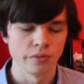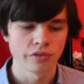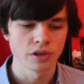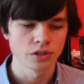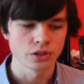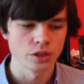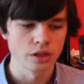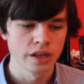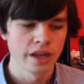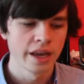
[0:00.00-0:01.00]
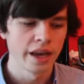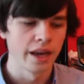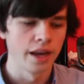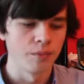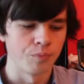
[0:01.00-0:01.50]
featured.
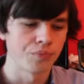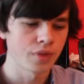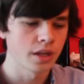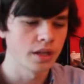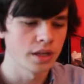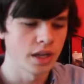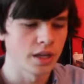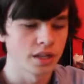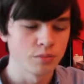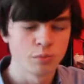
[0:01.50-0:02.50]
Um, and it